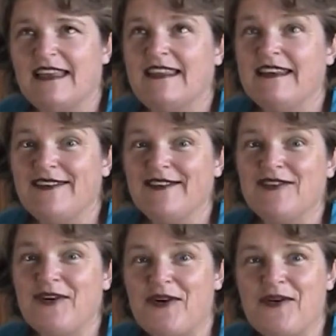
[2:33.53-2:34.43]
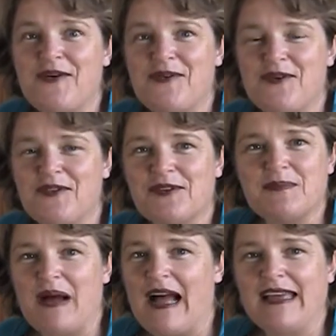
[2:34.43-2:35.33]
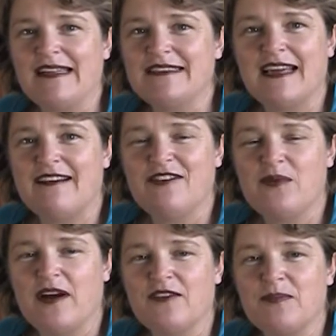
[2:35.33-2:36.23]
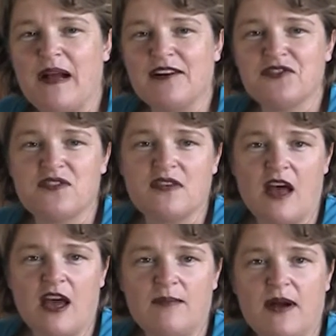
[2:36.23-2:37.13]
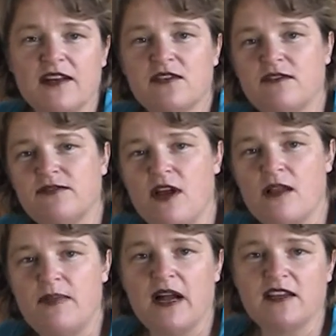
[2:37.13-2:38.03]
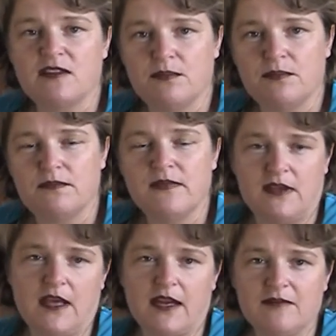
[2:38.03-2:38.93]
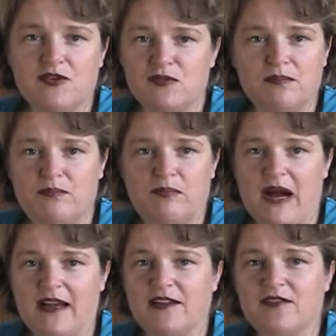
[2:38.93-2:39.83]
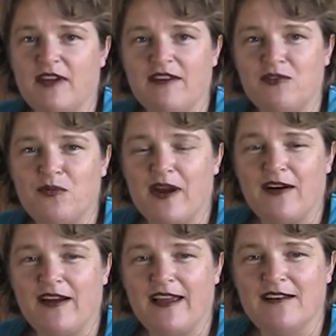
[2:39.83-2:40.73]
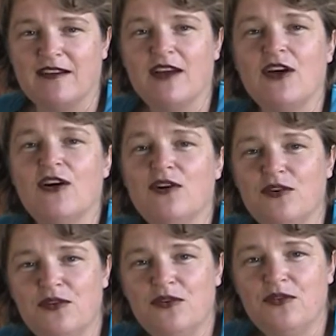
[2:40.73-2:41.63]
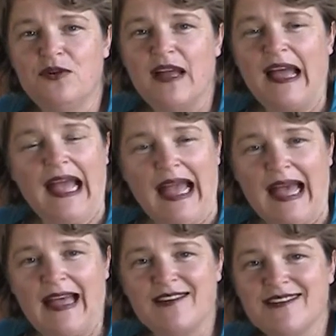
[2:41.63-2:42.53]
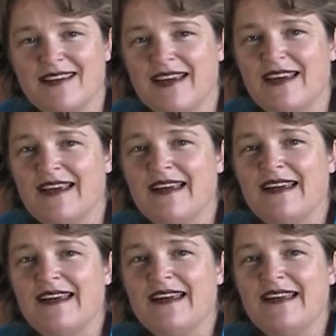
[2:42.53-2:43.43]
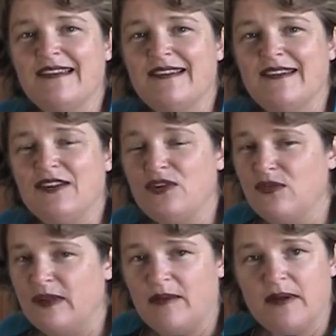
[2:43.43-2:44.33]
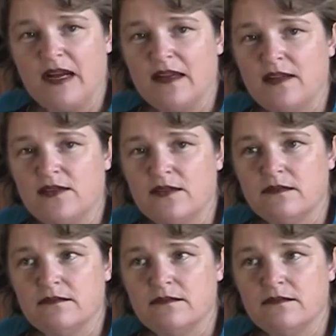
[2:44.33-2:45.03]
This is so cool. There's pockets everywhere. There's pockets on the side, pockets in the front, pockets... You get it. There's pockets everywhere. And who has too many pockets?